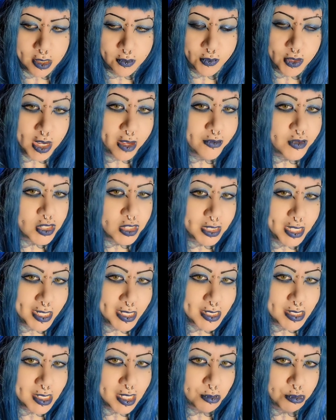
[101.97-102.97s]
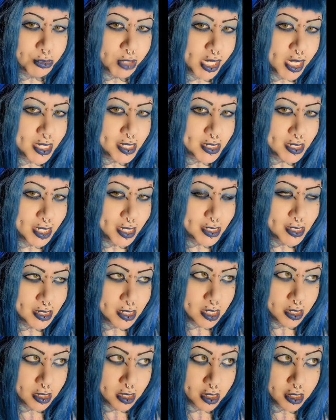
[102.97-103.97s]
even after LASIK, my
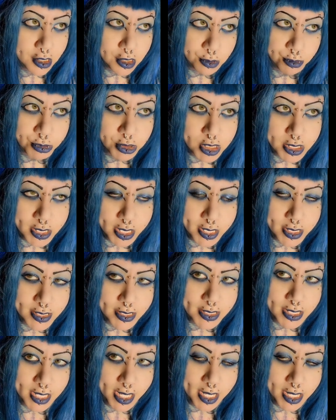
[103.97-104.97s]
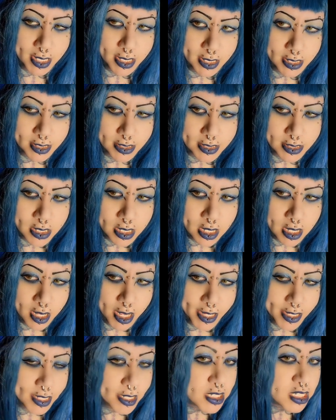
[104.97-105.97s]
eyesight's not 100%, and
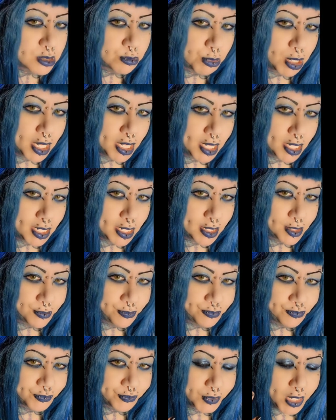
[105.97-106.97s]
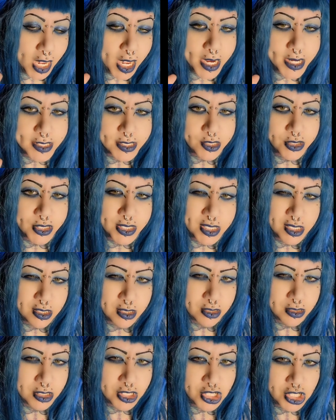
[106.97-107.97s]
I guess my eyes are
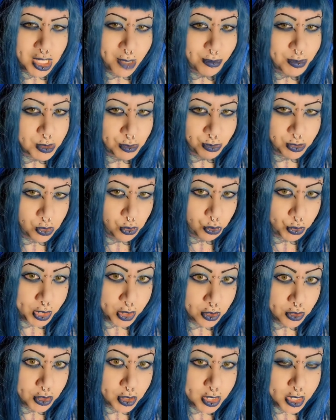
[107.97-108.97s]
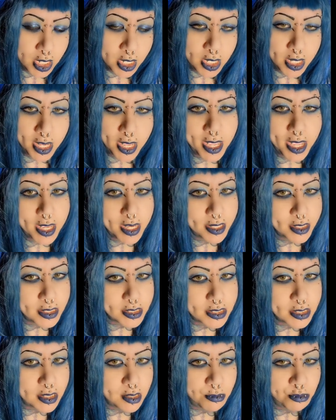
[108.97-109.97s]
still shaped a bit weird,
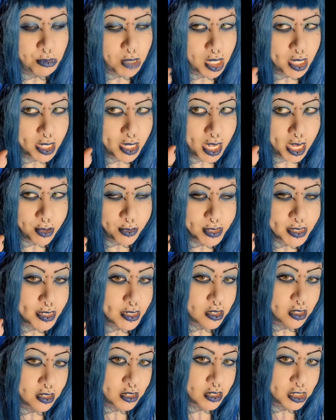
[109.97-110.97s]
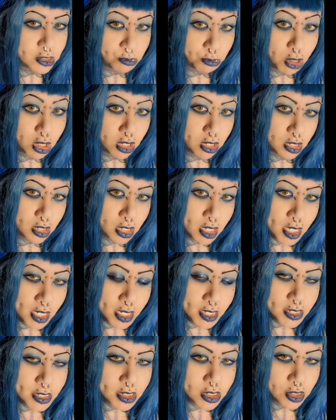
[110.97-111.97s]
and my irises are small,
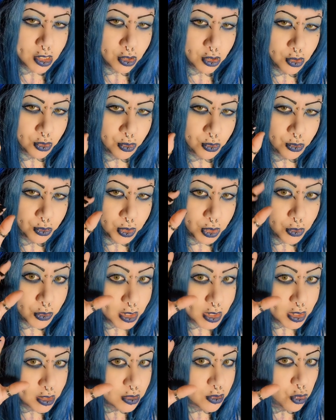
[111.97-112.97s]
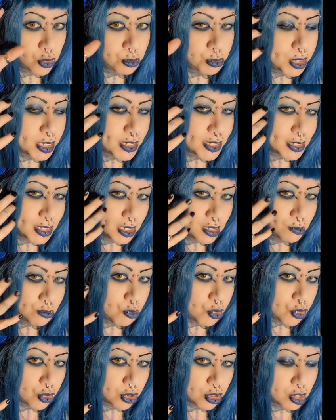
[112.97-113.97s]
so you can normally see
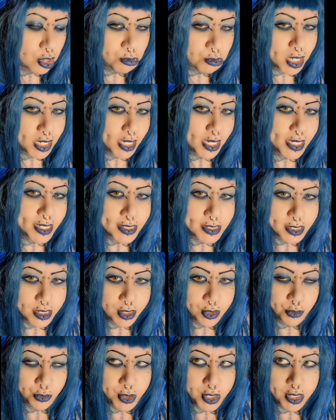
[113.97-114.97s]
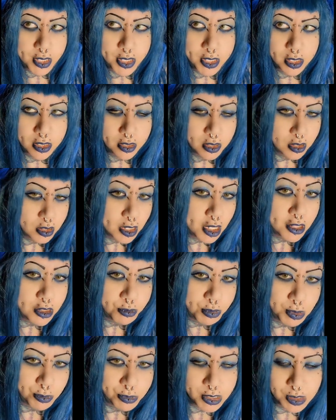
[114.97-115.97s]
more on my eyes than you would on
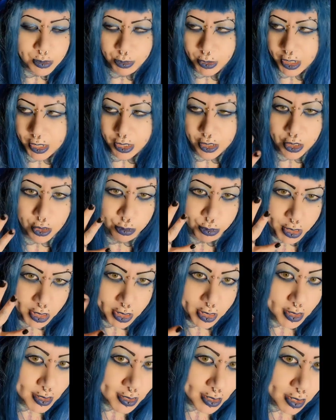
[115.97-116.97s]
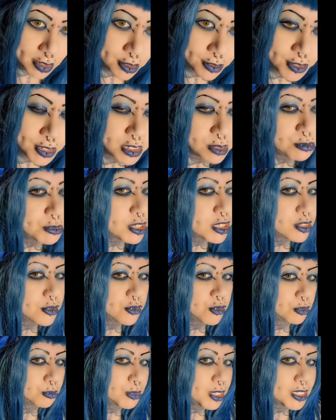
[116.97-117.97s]
other people's, but nobody gets that close to me,
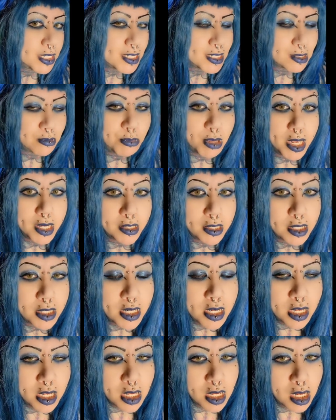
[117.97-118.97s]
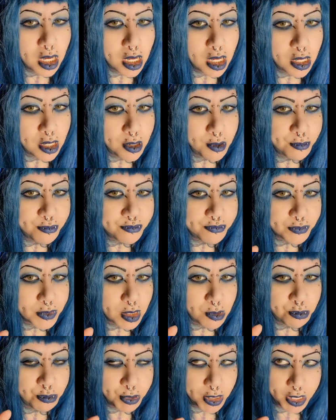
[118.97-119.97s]
so normally it doesn't matter. Um,
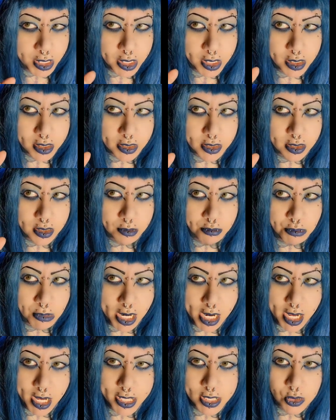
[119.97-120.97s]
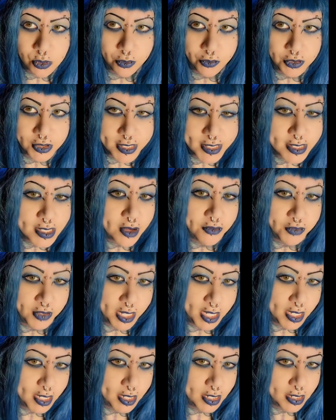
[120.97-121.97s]
but my eyes will feel
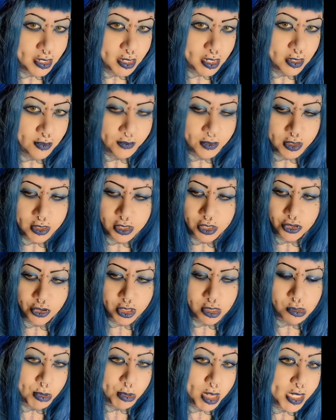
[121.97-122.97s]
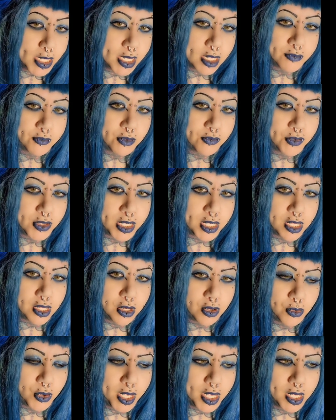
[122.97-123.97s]
suffocated even the making of a
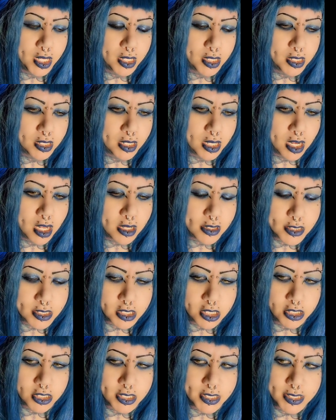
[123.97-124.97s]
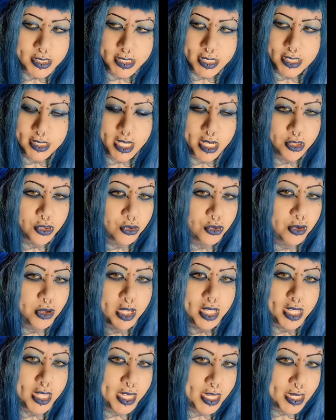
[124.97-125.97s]
video, and I'll start to see like through
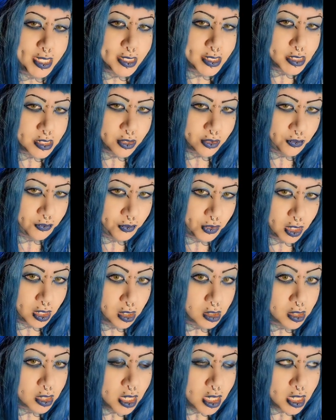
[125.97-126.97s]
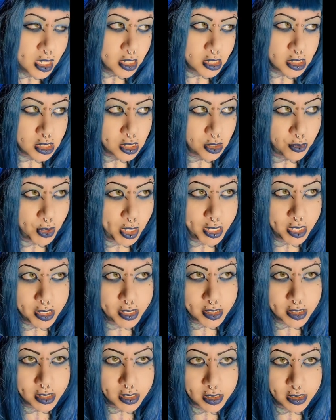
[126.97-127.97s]
a haze or a fog. So I
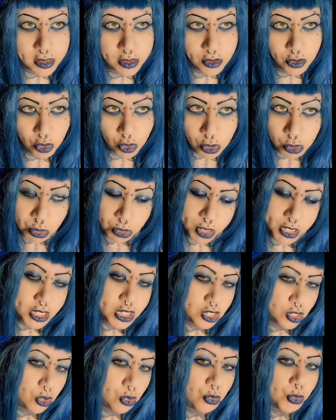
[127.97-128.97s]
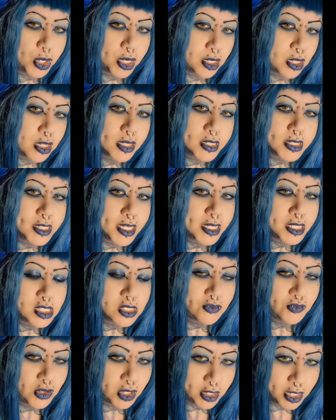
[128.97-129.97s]
normally don't wear
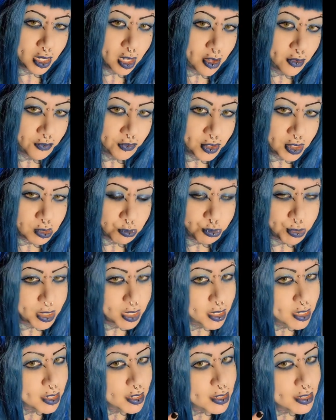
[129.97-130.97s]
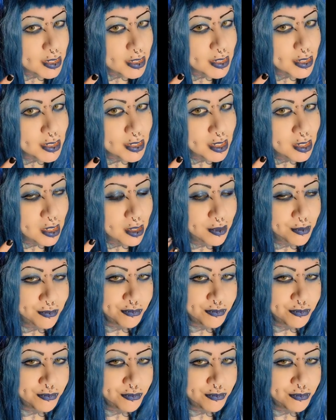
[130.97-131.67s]
contacts very often because